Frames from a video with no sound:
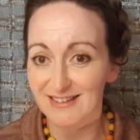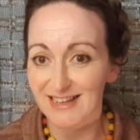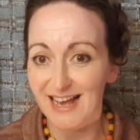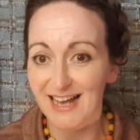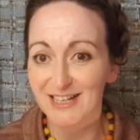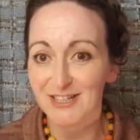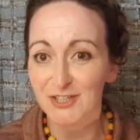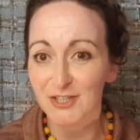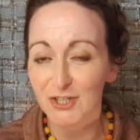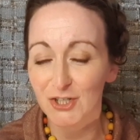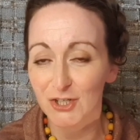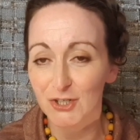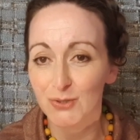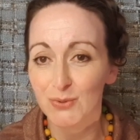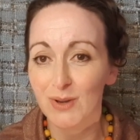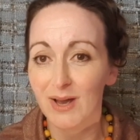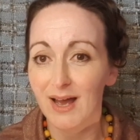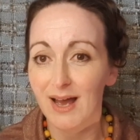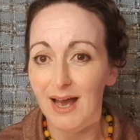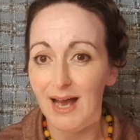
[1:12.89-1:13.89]
and you
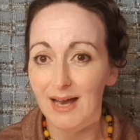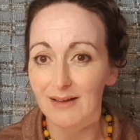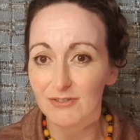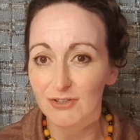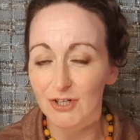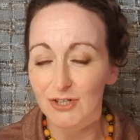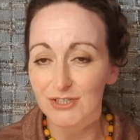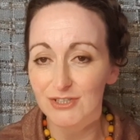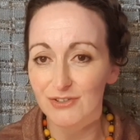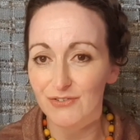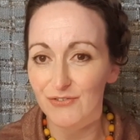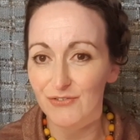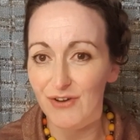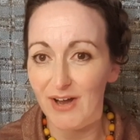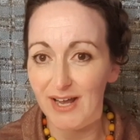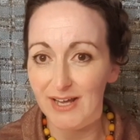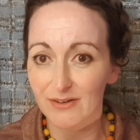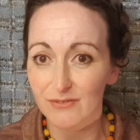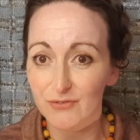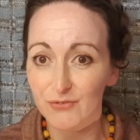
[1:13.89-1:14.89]
have got to
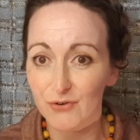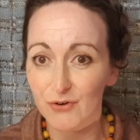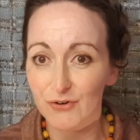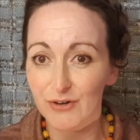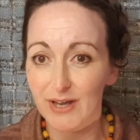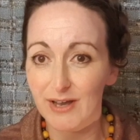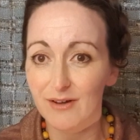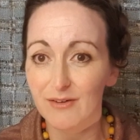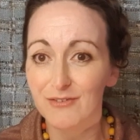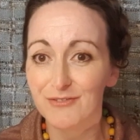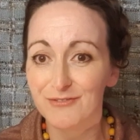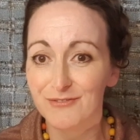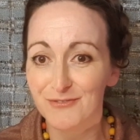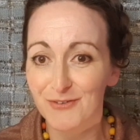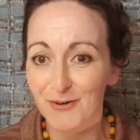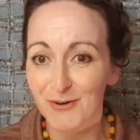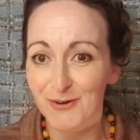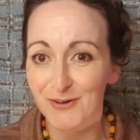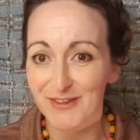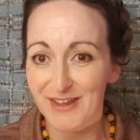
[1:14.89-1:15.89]
fight for it
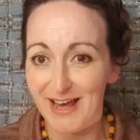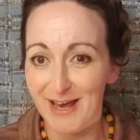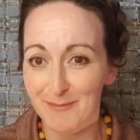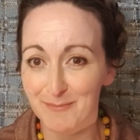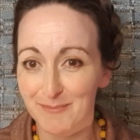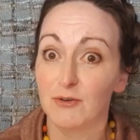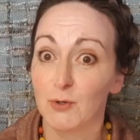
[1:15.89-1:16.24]
for them.